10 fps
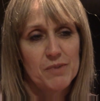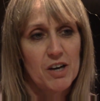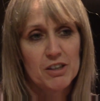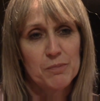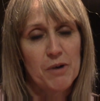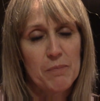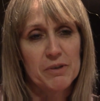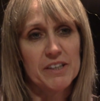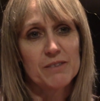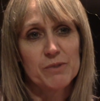on our
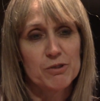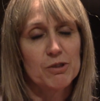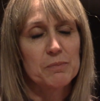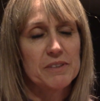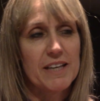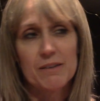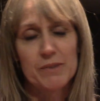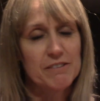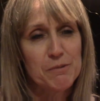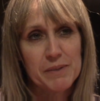property, and we grew up skating. We
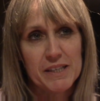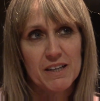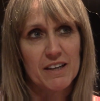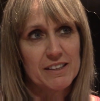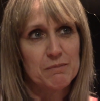never played hockey,